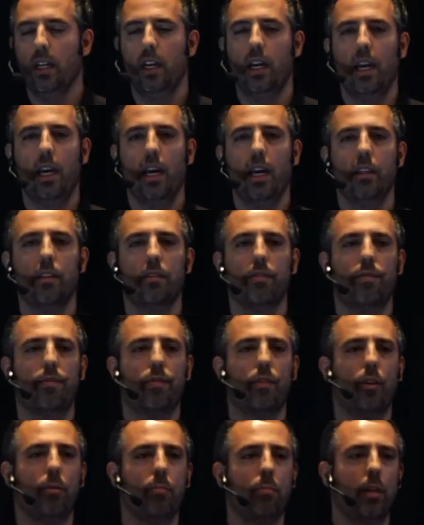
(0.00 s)
And
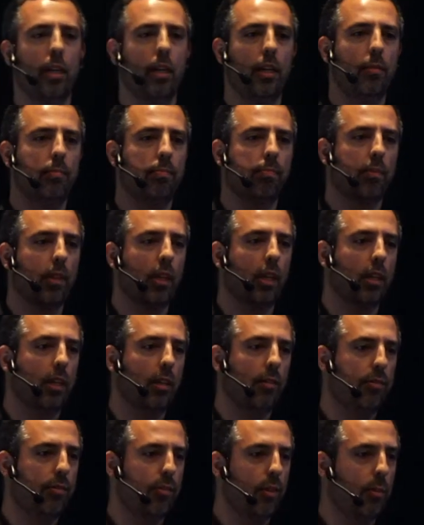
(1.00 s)
from, um,
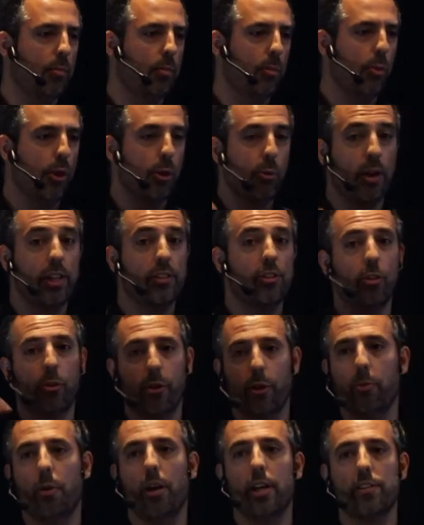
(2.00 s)
from request to
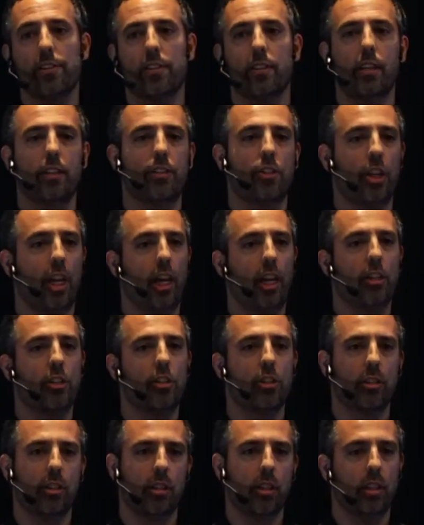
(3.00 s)
request, the,
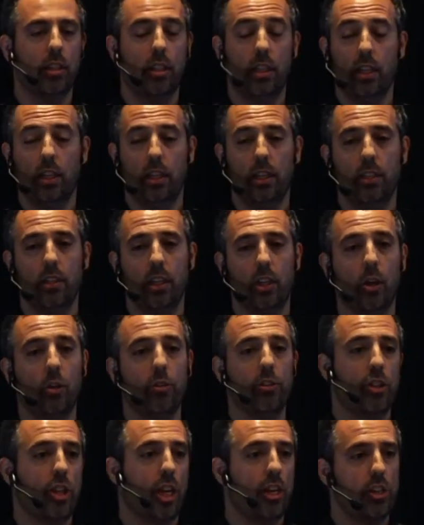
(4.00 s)
change, the, the
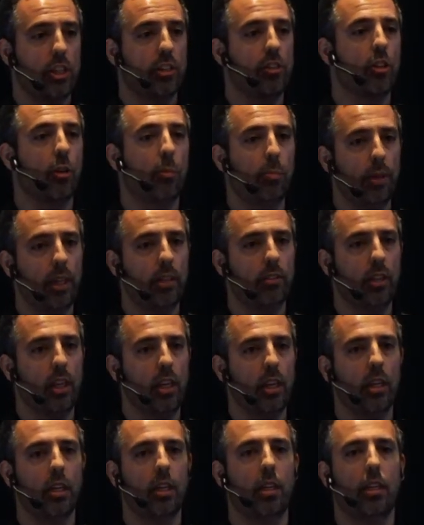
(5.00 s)
code changes
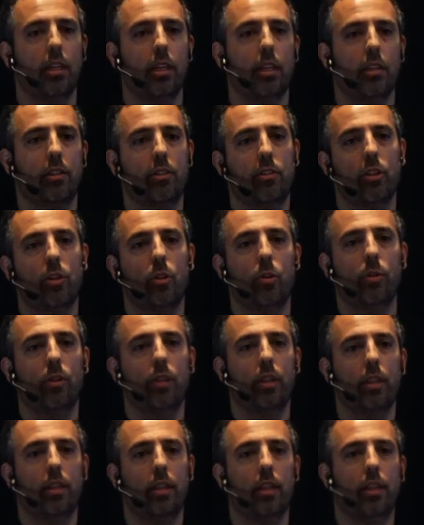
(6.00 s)
completely. So
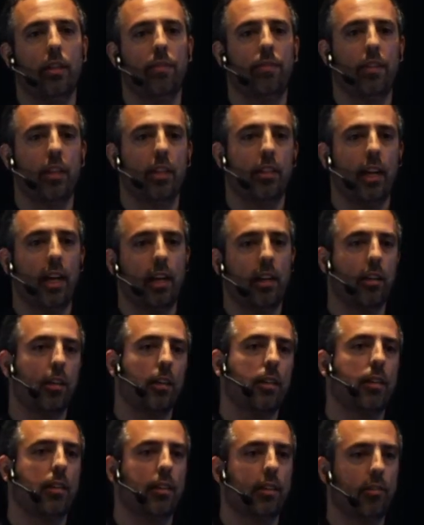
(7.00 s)
the, if the
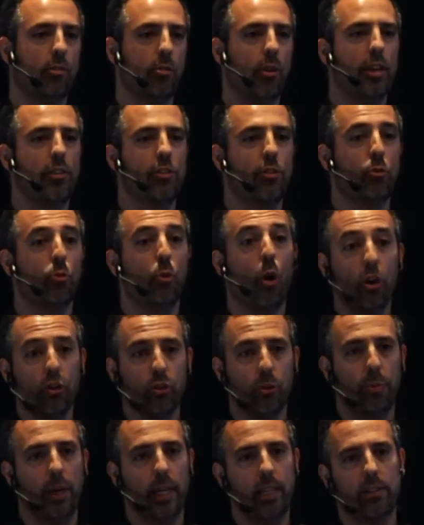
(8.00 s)
attacker tries to
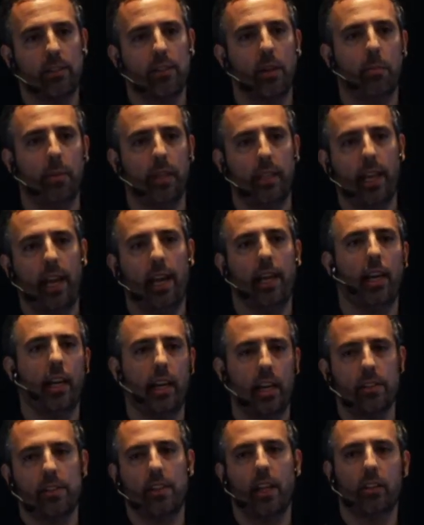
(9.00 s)
automate some attack
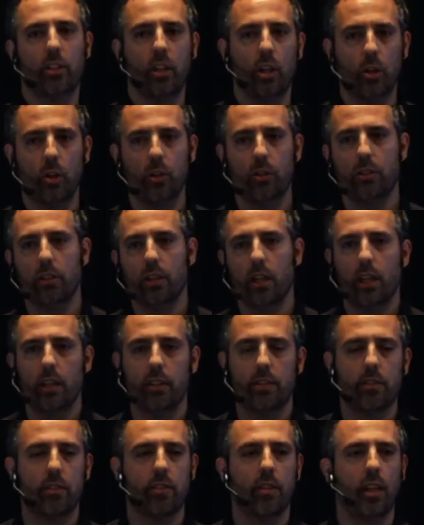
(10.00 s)
against that code,
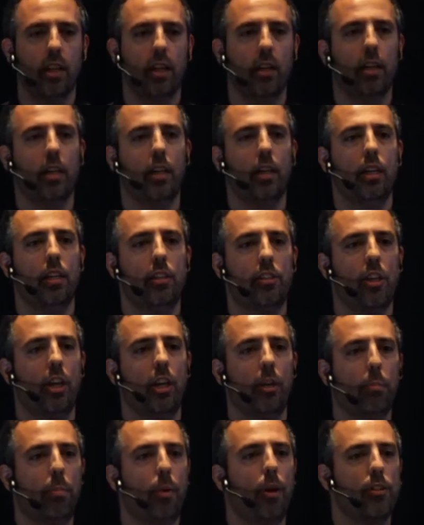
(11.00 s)
it's, uh, it's
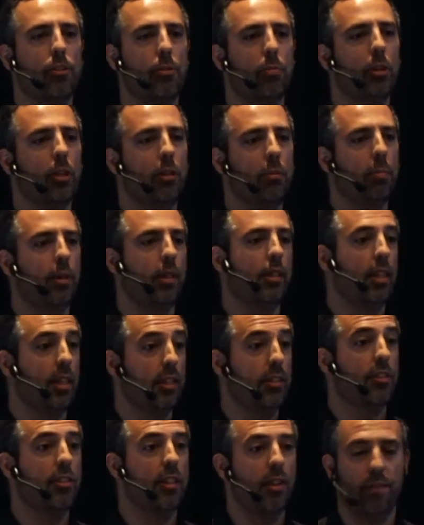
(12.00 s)
not impossible, but
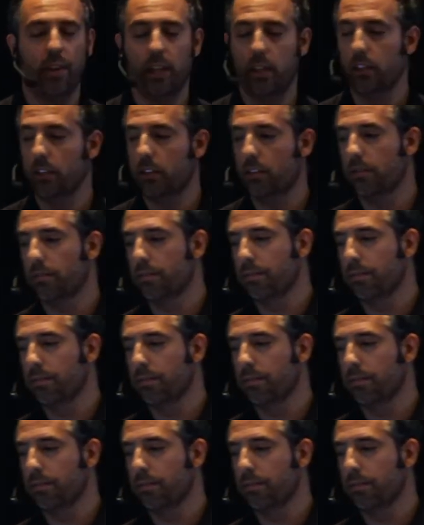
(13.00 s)
it's difficult.